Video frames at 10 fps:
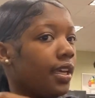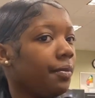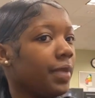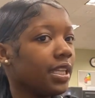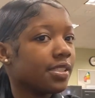
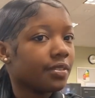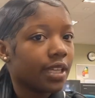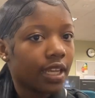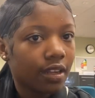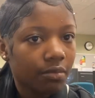but it's
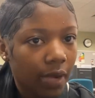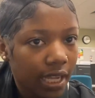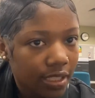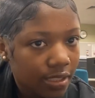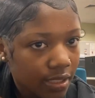okay though. My
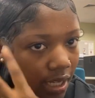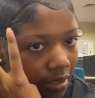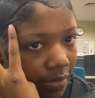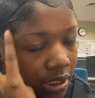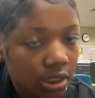edge is kind
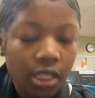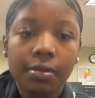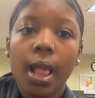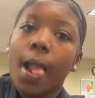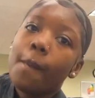of messed up,
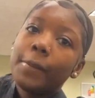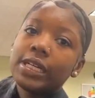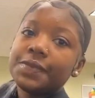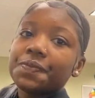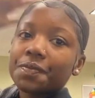
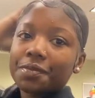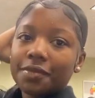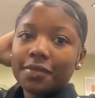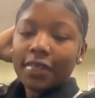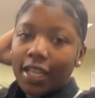but
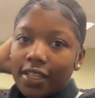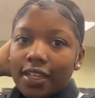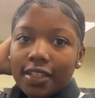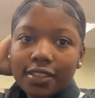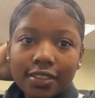
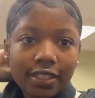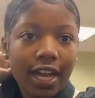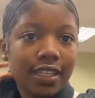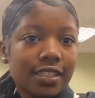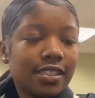yeah,
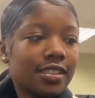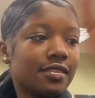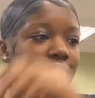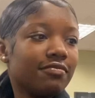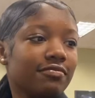college is
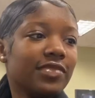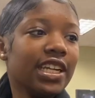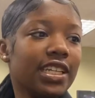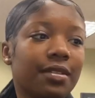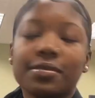
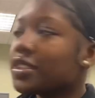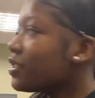ready. I'm